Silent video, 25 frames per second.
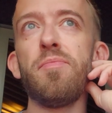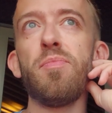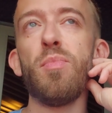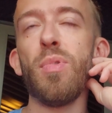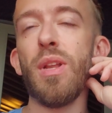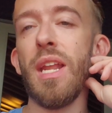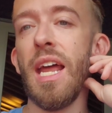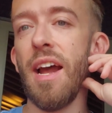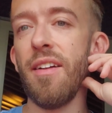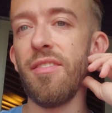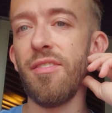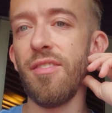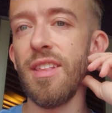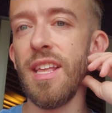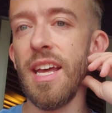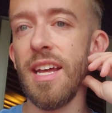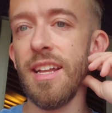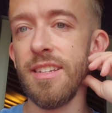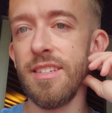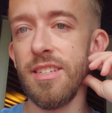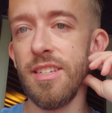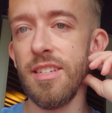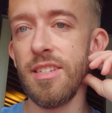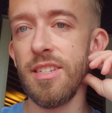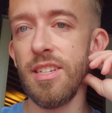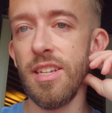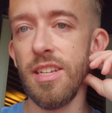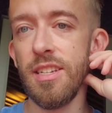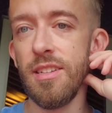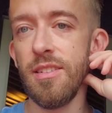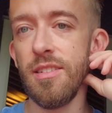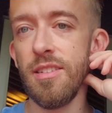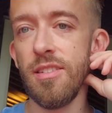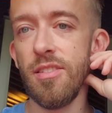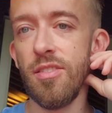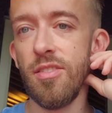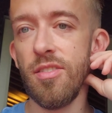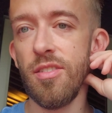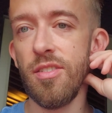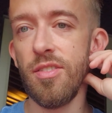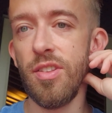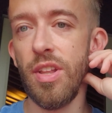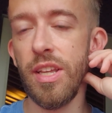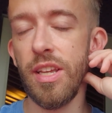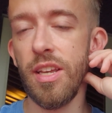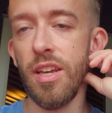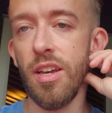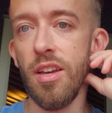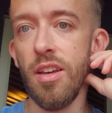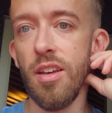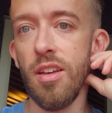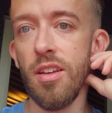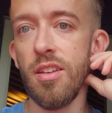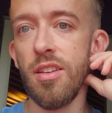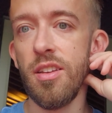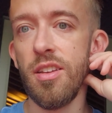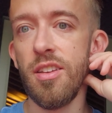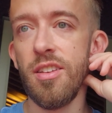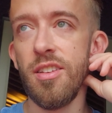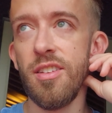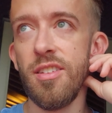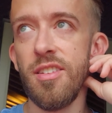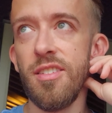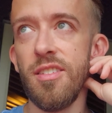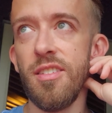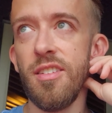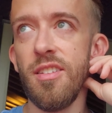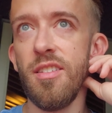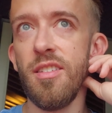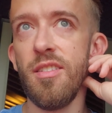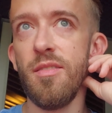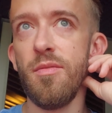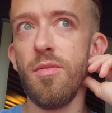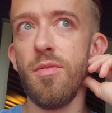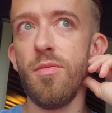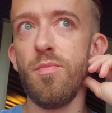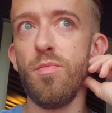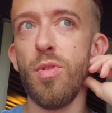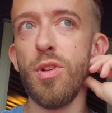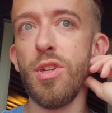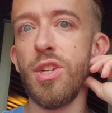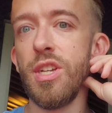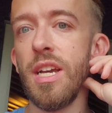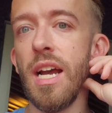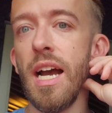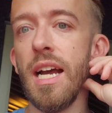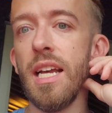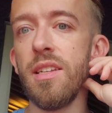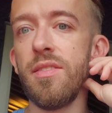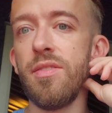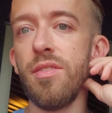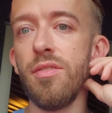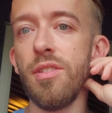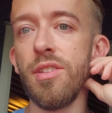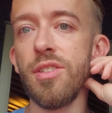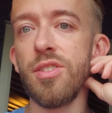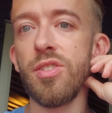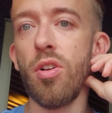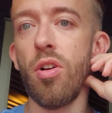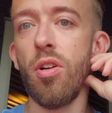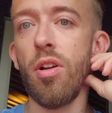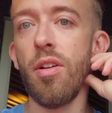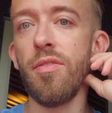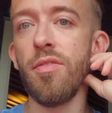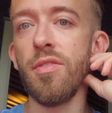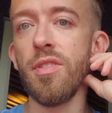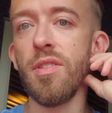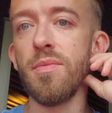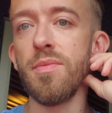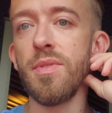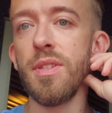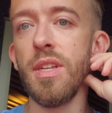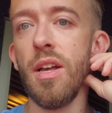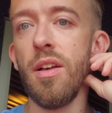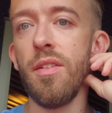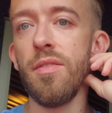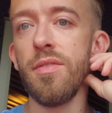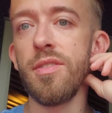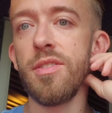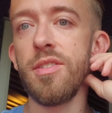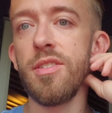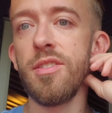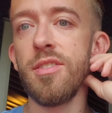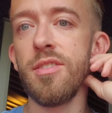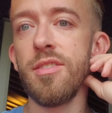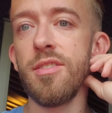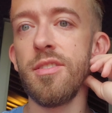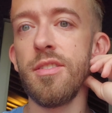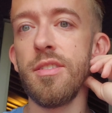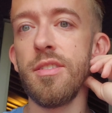But after that, it's just like a bunch of guys feeling sorry for themselves.